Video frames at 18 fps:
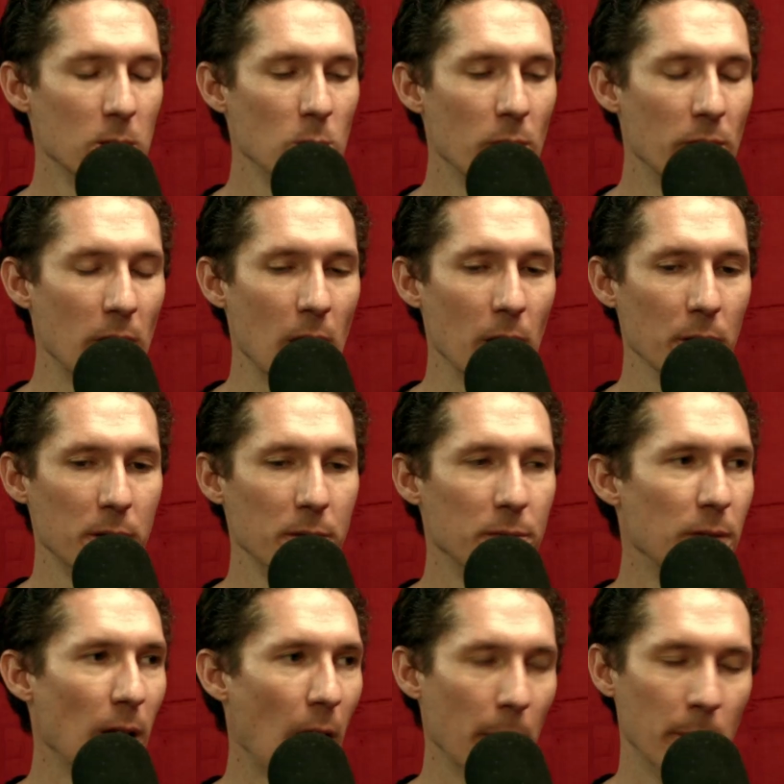you have a healthy
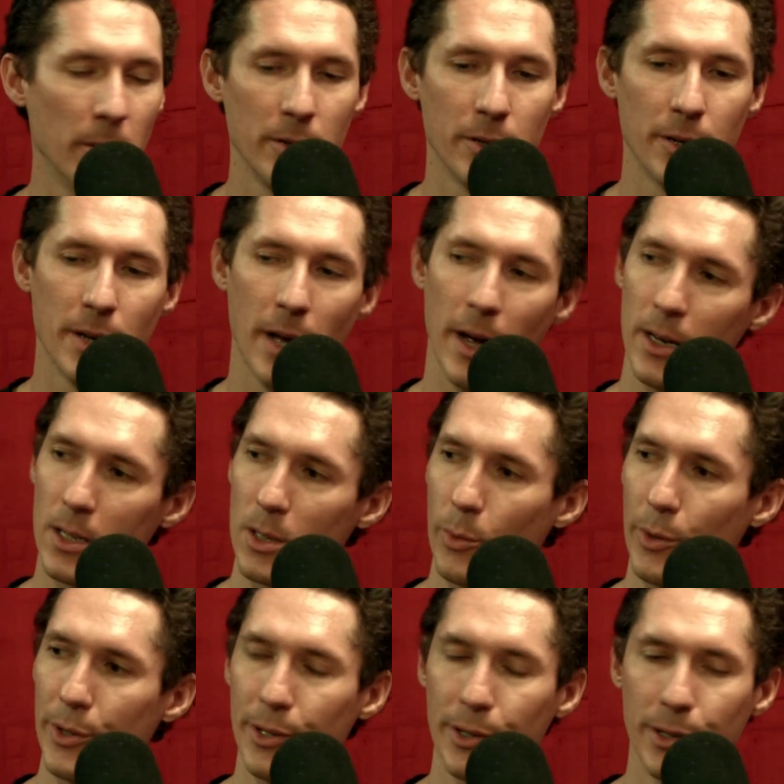fiber in your diet to
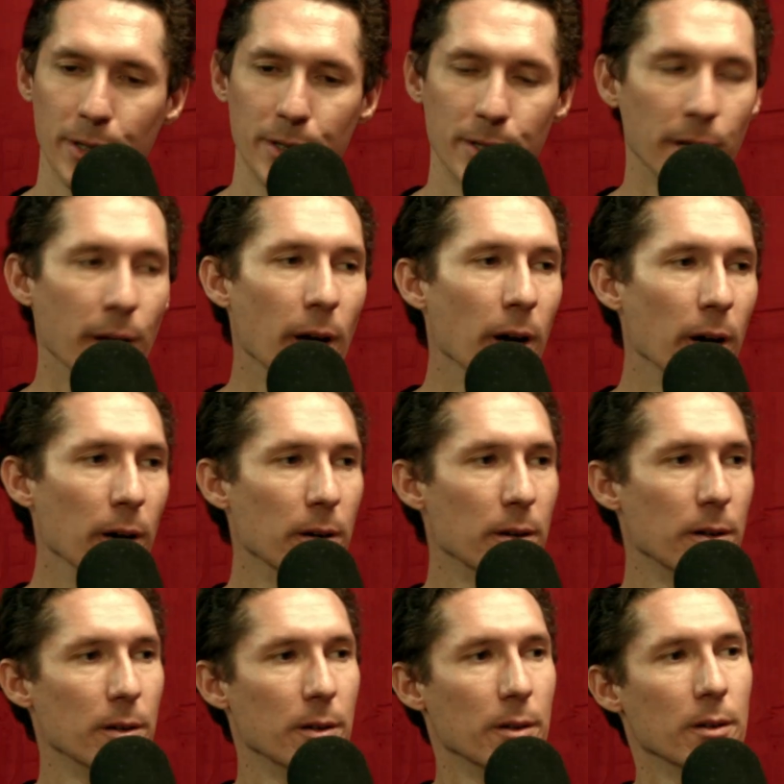where you're good to go.
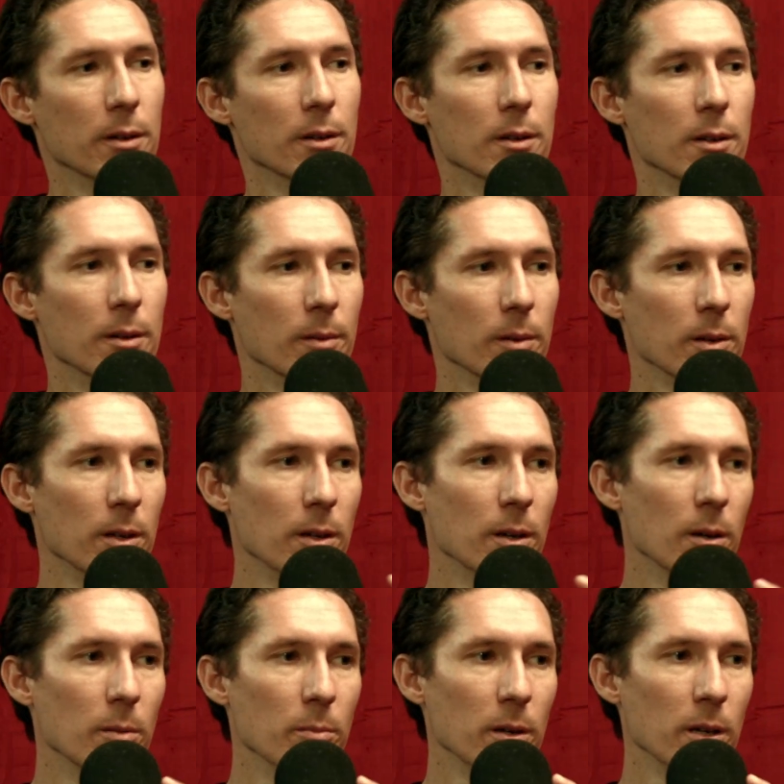You
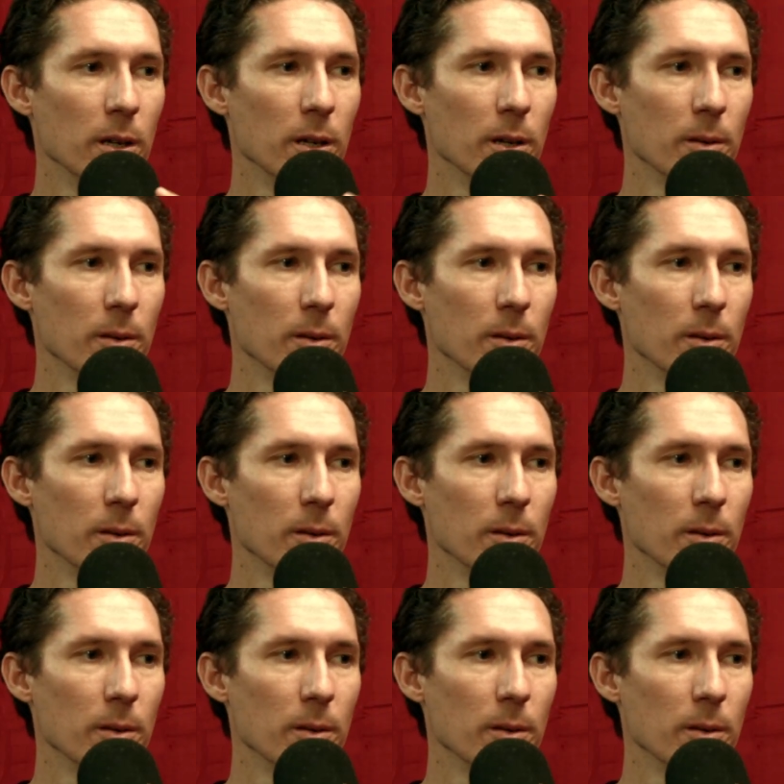know. Yeah, I, mean? I